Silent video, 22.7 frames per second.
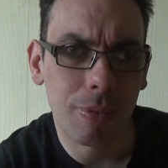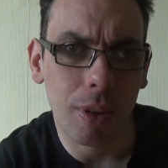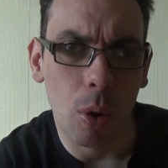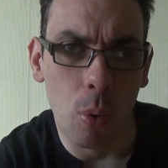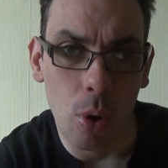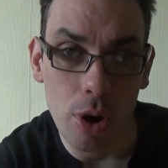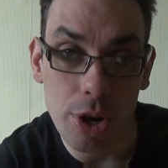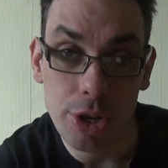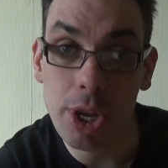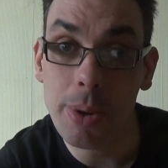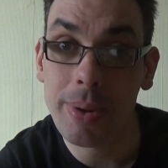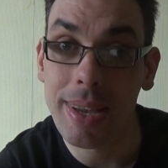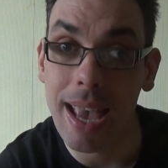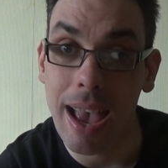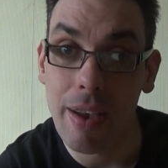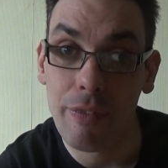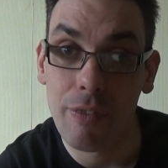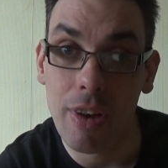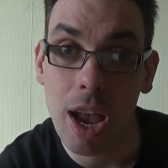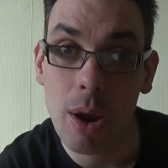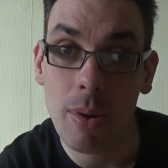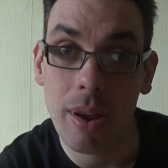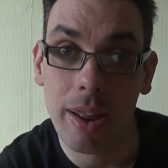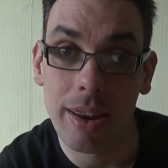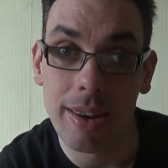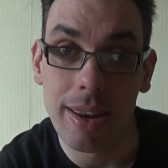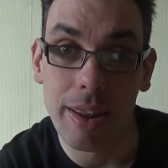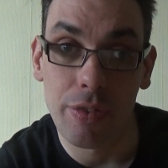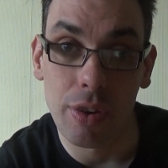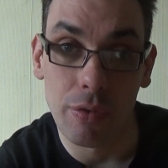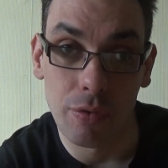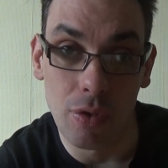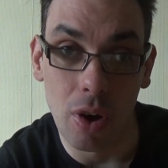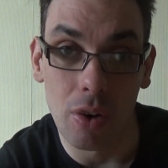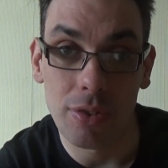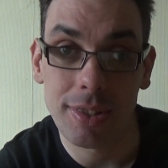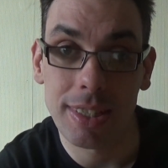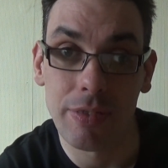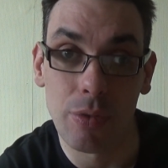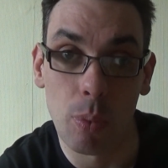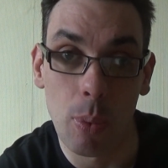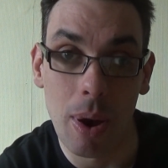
What you do get though, and if you've not seen the